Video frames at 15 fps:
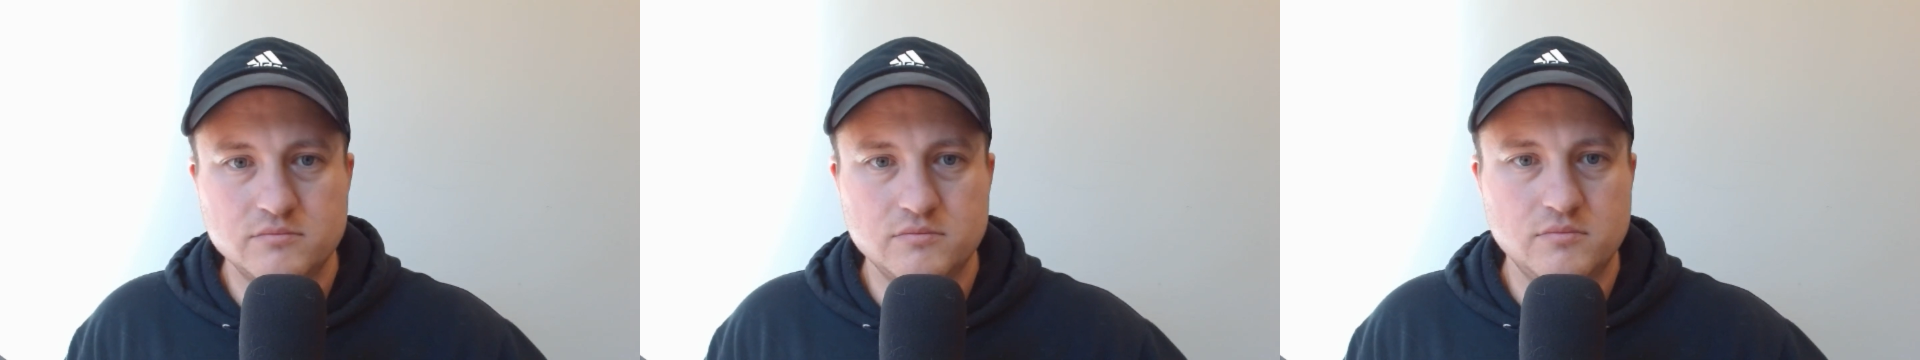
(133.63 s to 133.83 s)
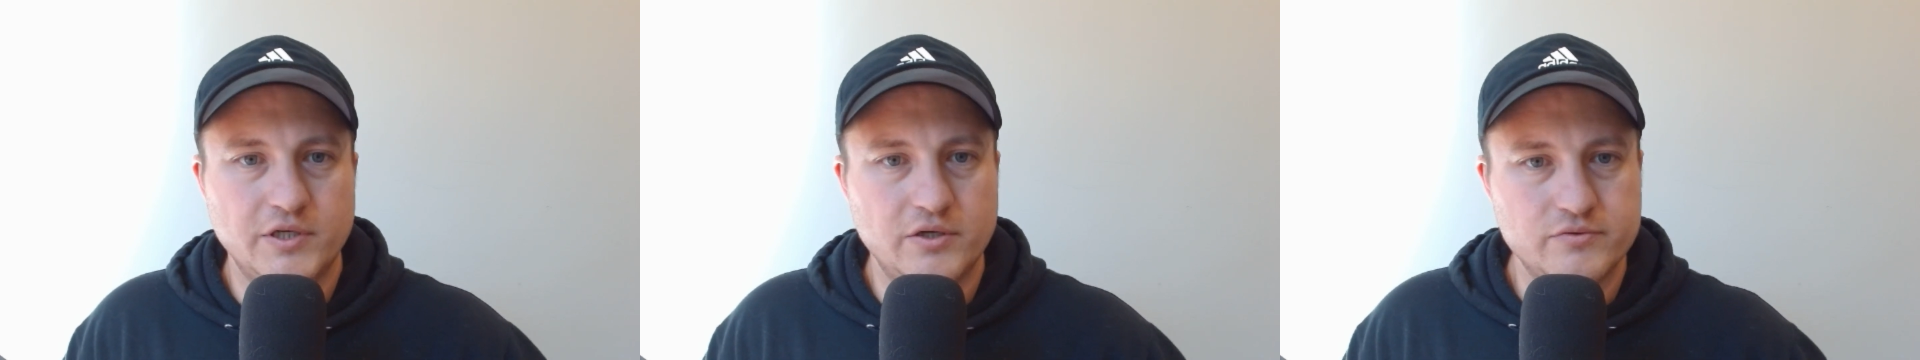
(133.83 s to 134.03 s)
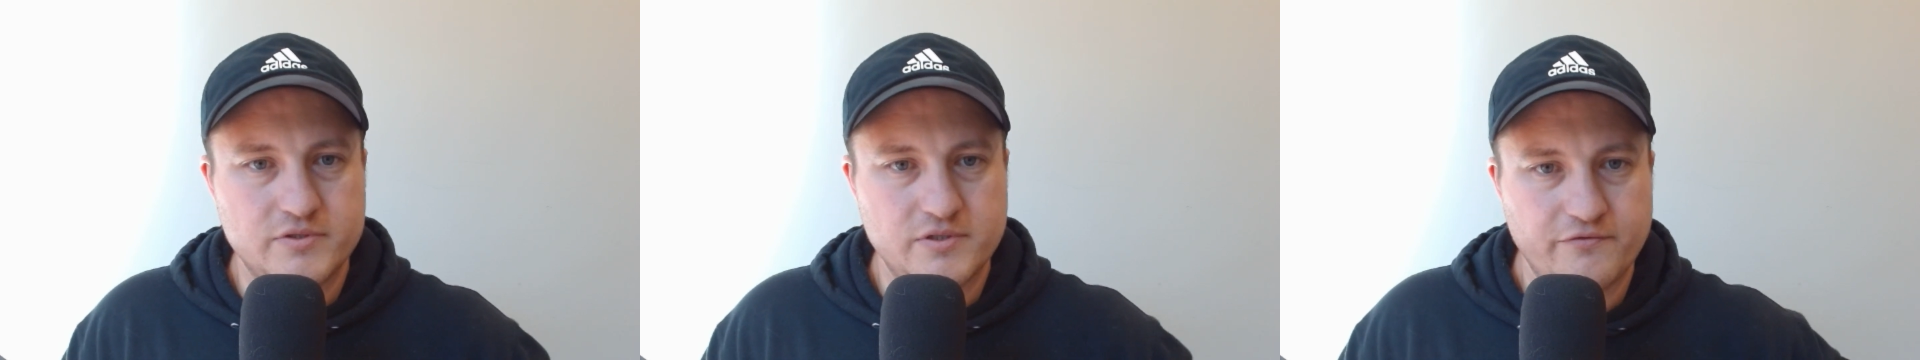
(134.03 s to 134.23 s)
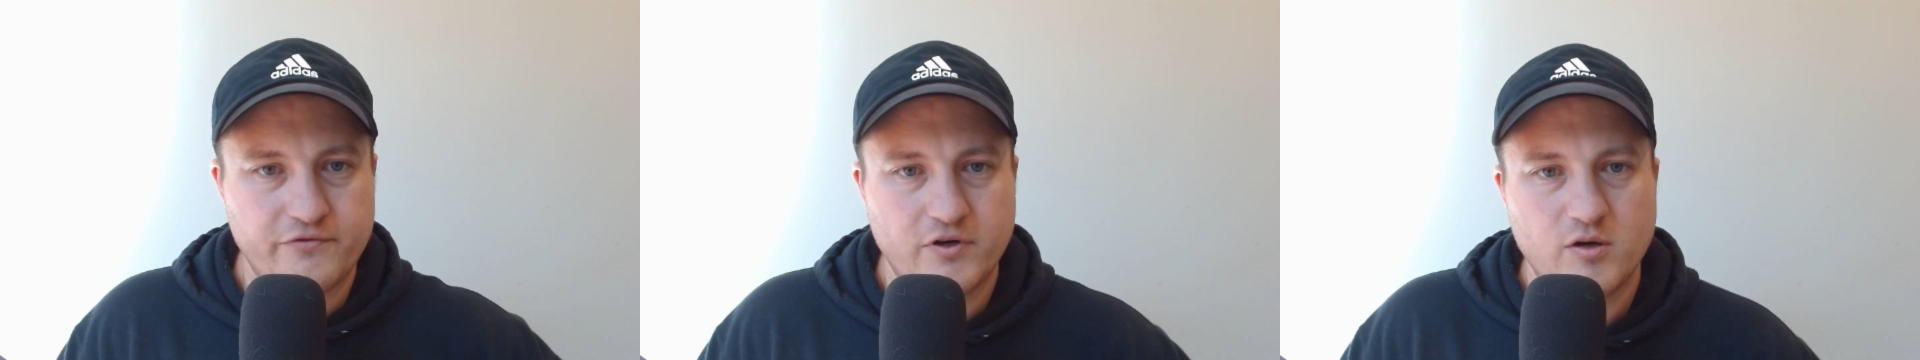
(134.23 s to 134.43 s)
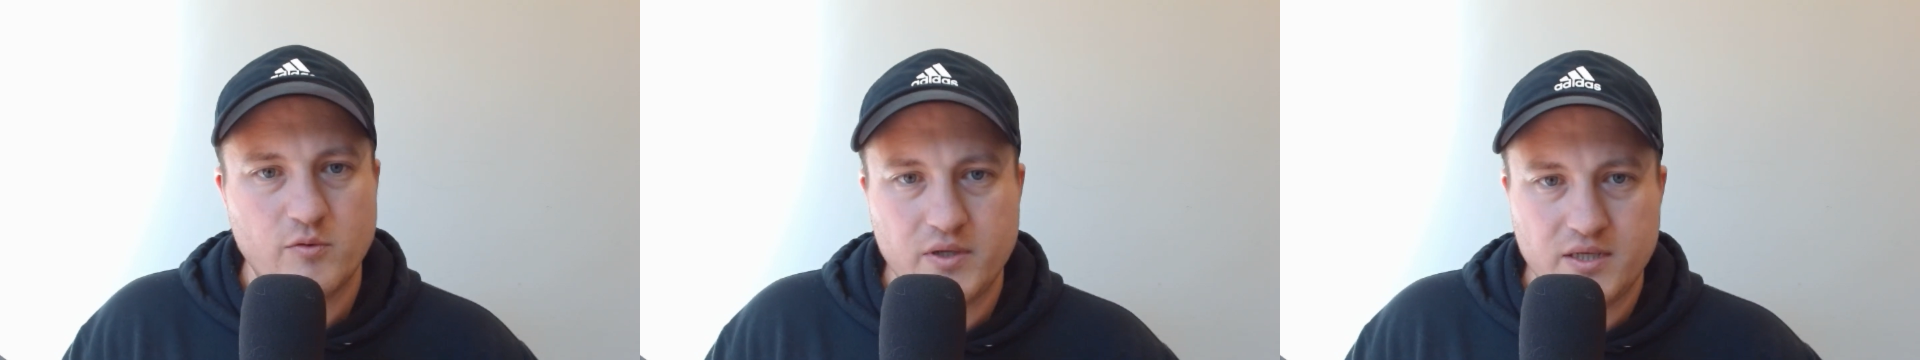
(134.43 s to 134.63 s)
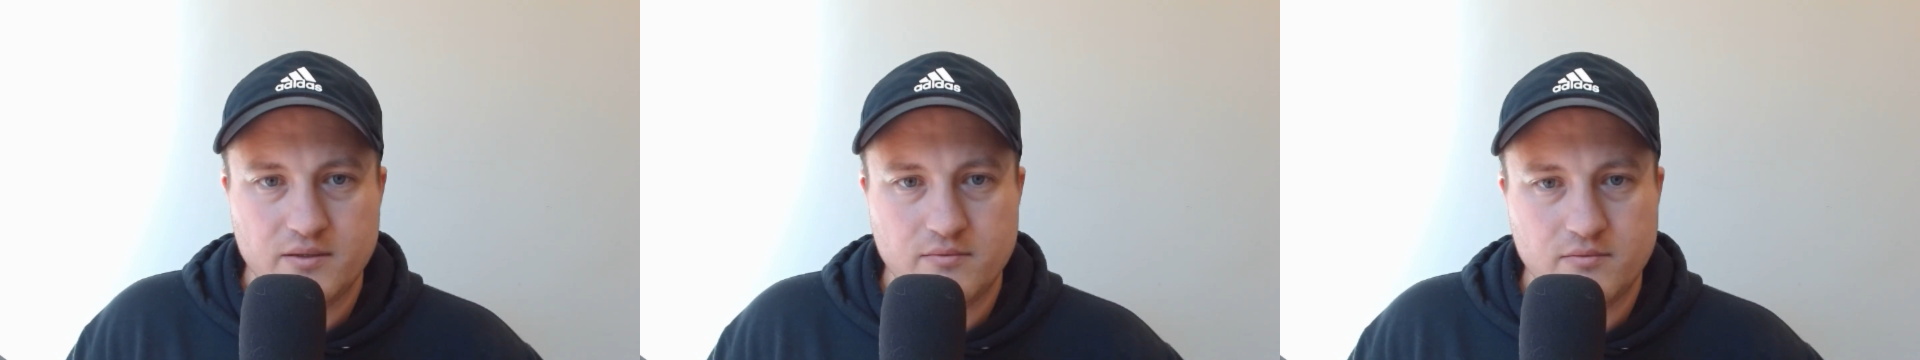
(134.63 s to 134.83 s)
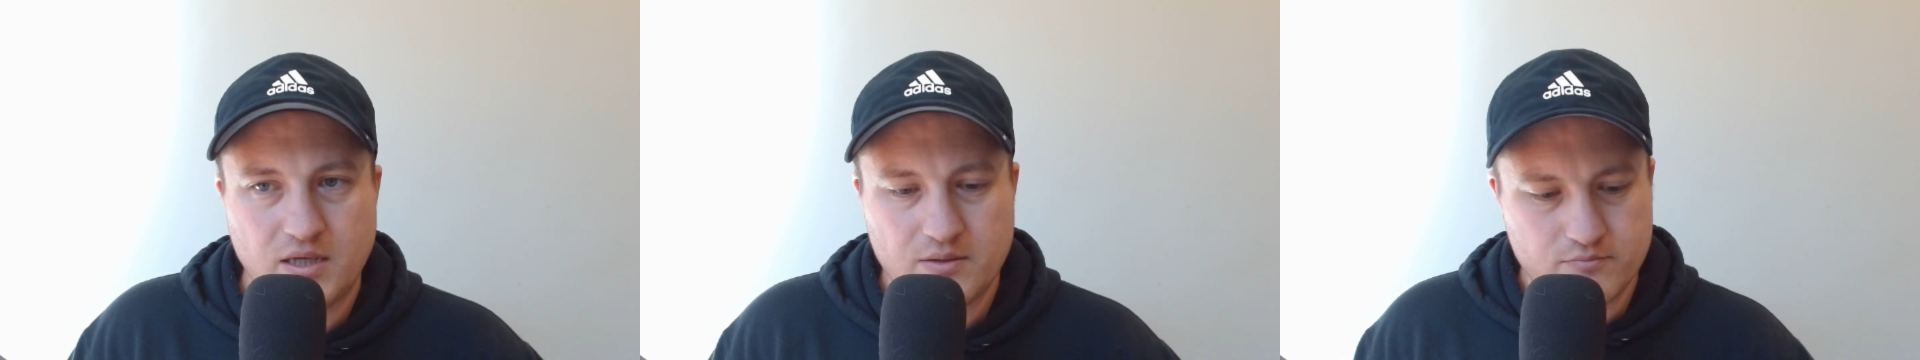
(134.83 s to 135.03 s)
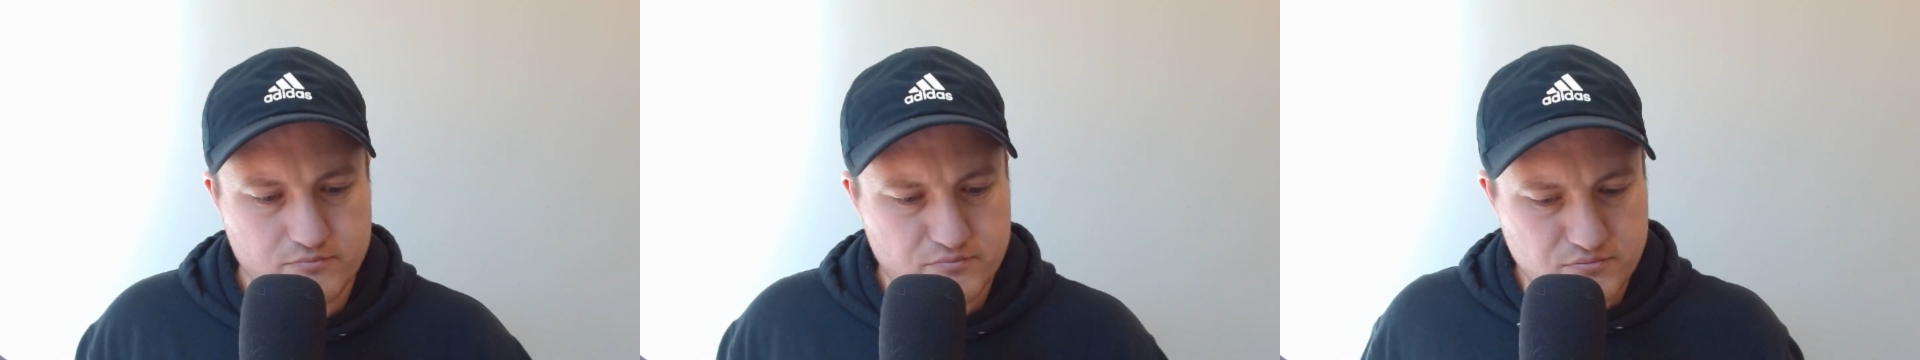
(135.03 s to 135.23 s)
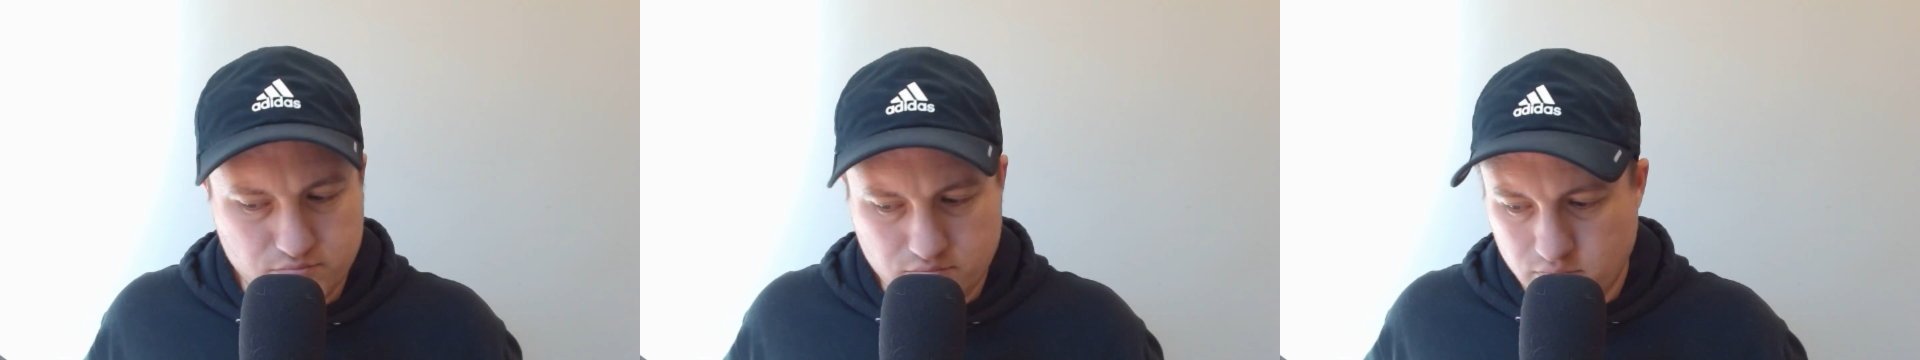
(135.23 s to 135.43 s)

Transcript: notes in front of me. I'm